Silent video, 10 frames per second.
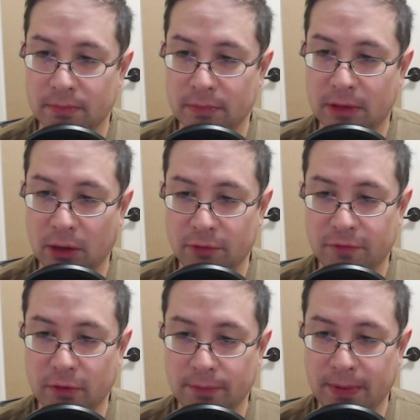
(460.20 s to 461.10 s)

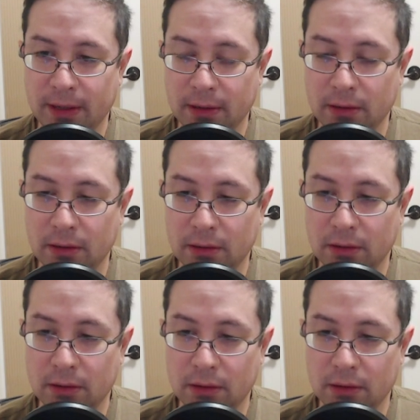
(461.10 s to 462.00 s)
Doubtful, but
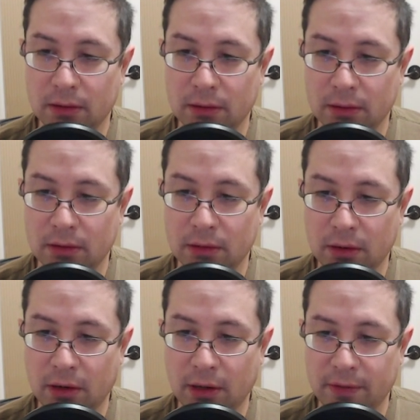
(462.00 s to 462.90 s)

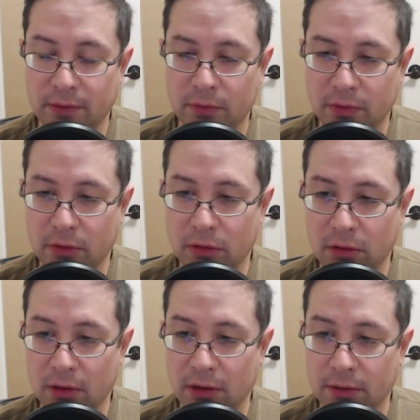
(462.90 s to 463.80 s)
and this is
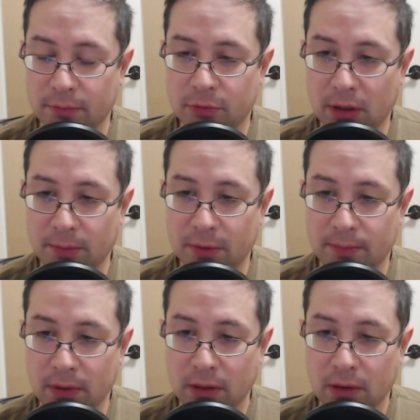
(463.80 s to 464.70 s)
still a problem.
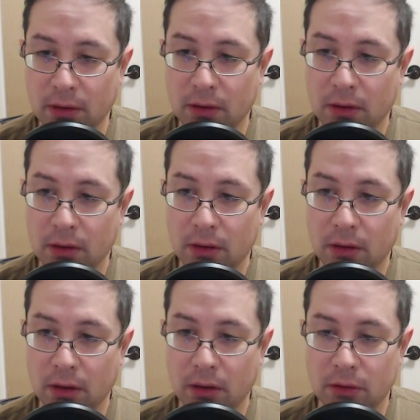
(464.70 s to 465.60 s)

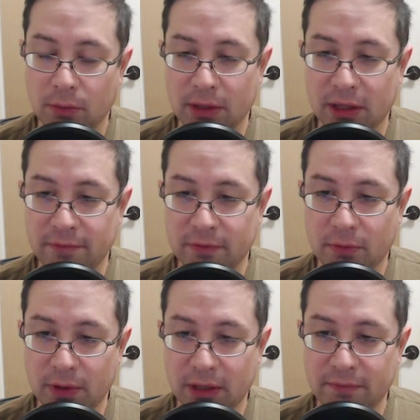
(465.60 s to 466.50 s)
Do I give
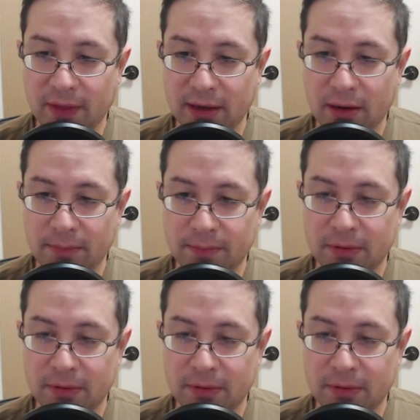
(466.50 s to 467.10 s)
that up?